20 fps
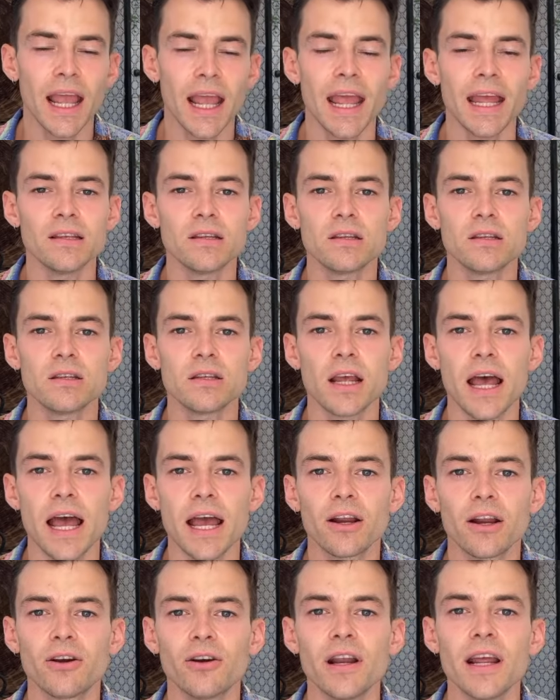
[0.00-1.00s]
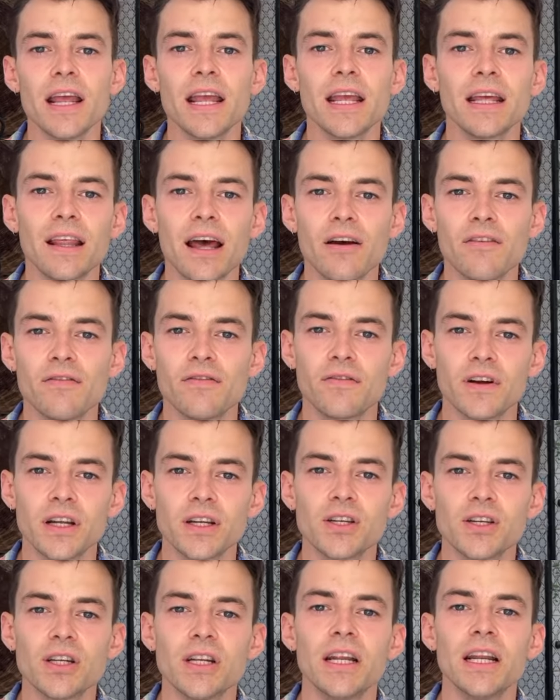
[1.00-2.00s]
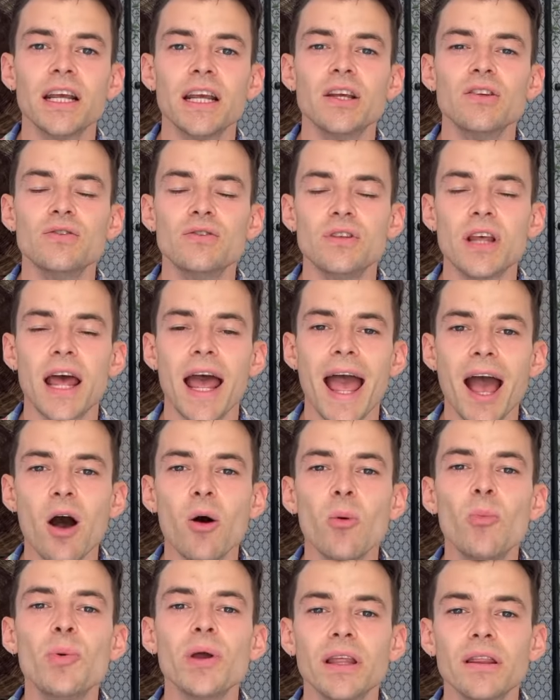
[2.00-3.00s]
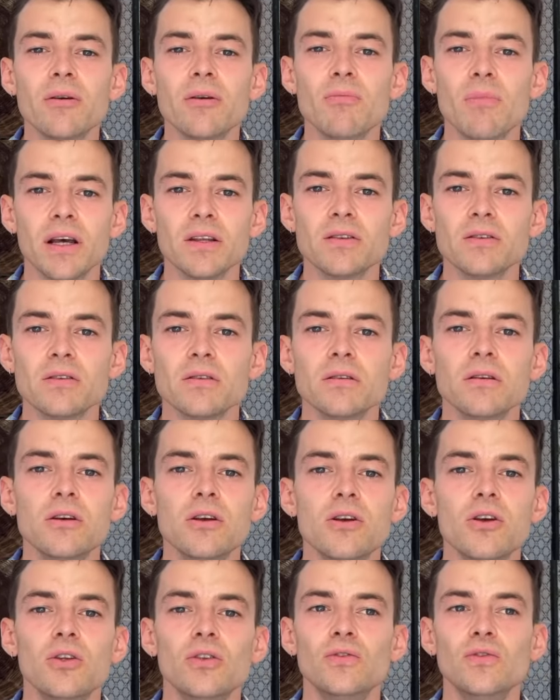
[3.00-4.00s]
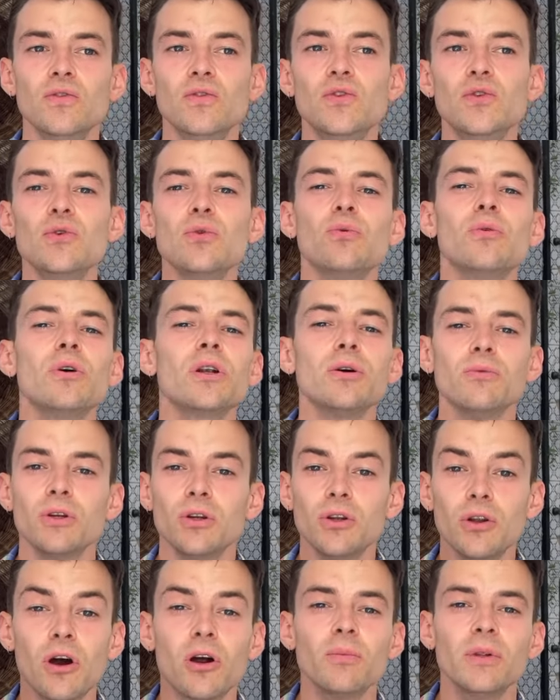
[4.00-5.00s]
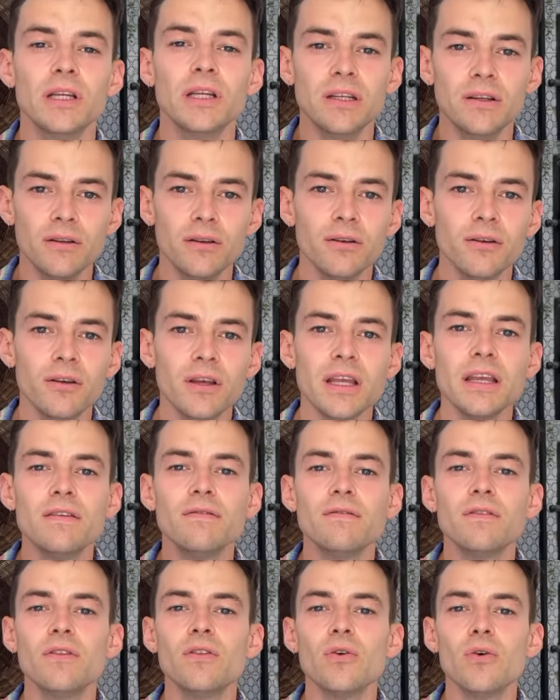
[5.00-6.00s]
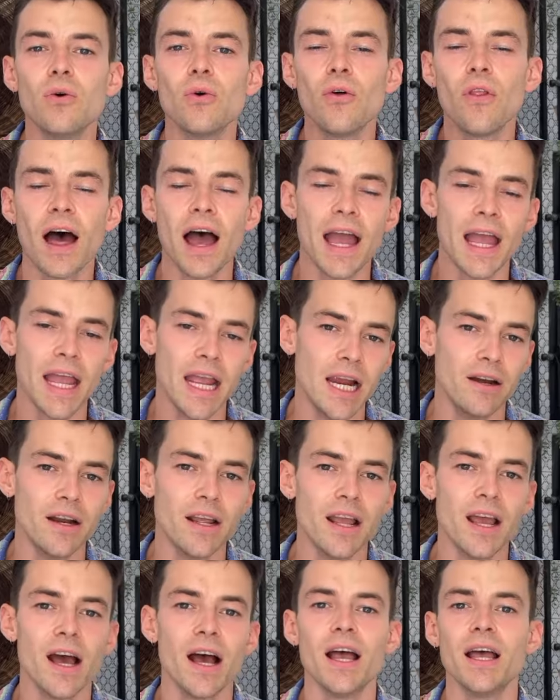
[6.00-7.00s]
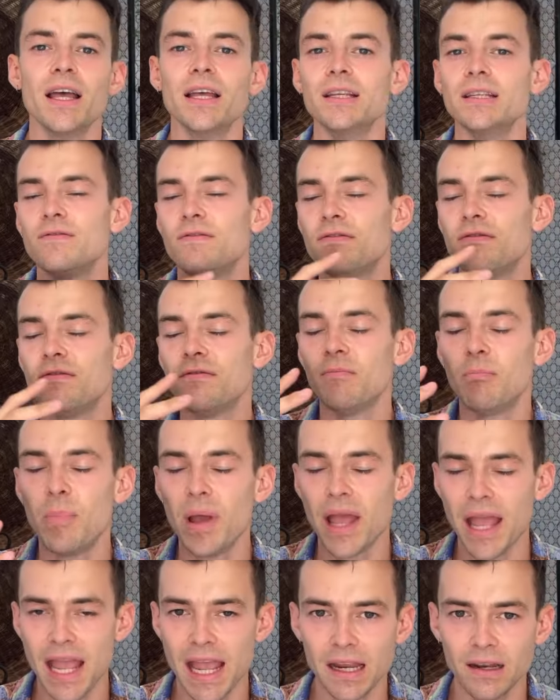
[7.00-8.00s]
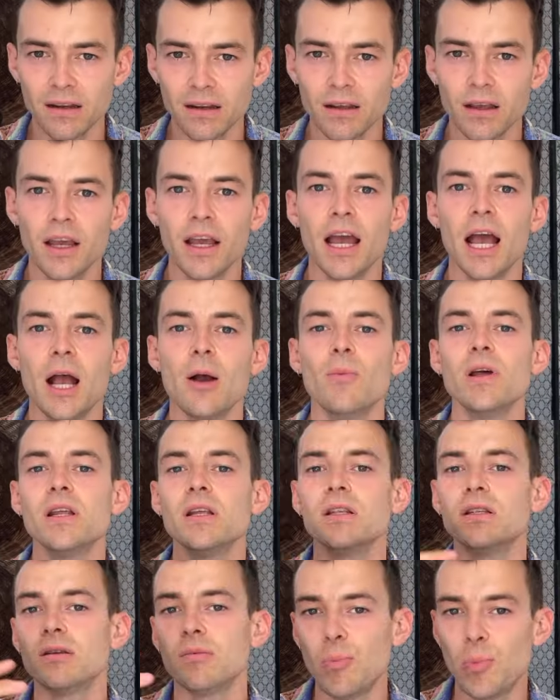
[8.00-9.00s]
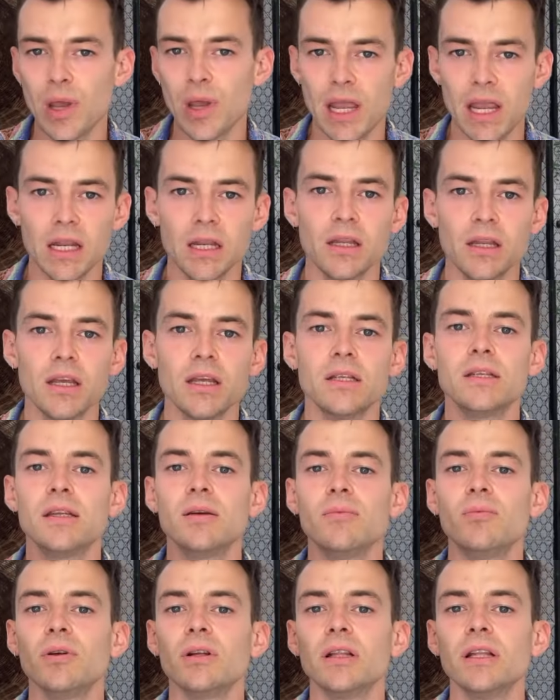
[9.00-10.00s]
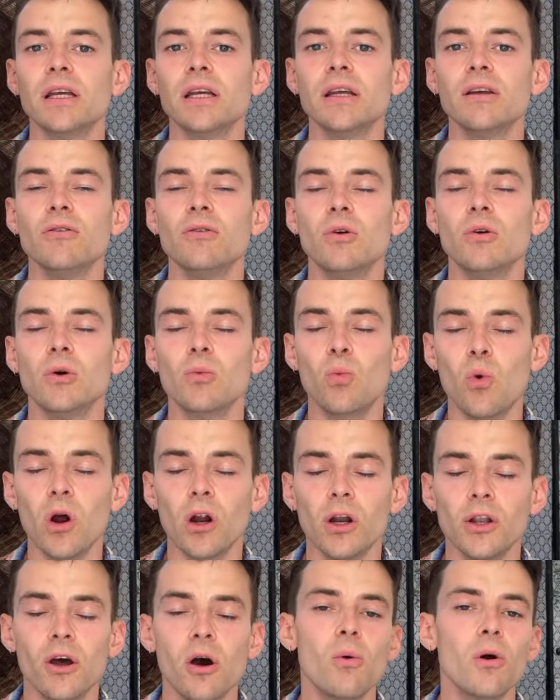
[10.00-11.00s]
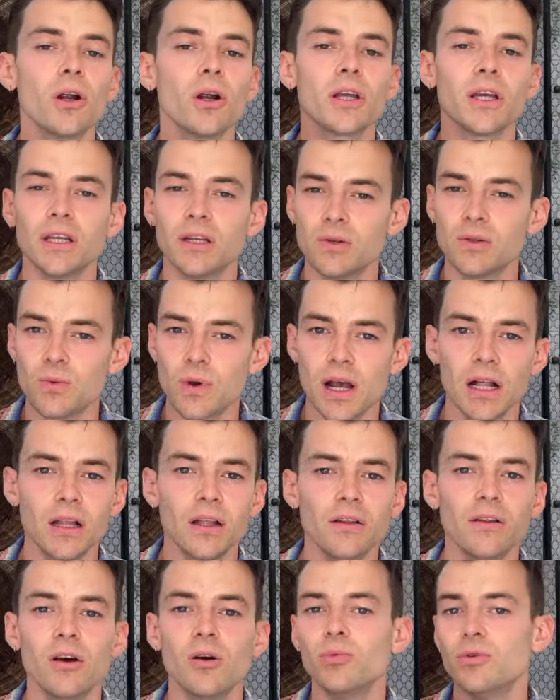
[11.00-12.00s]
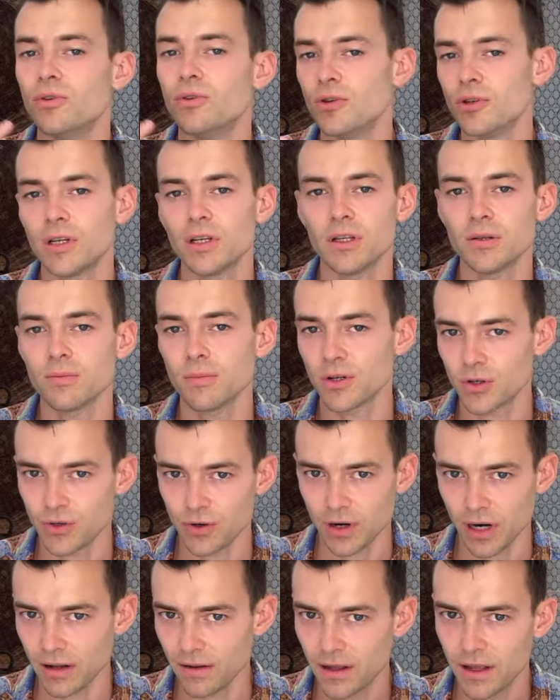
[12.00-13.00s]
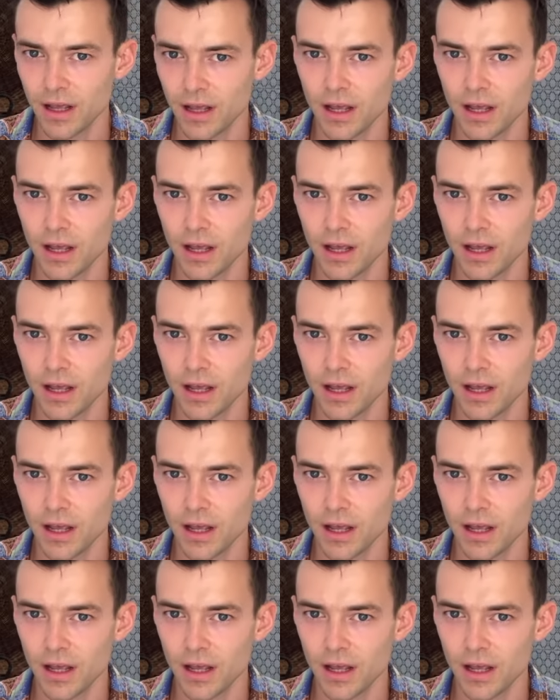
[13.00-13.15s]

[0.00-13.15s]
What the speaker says: it's creating that friction and it is helping the muscle do what it would normally do, even though that area is pain. And when it's in pain, it's typically not working as well and not producing as much strength.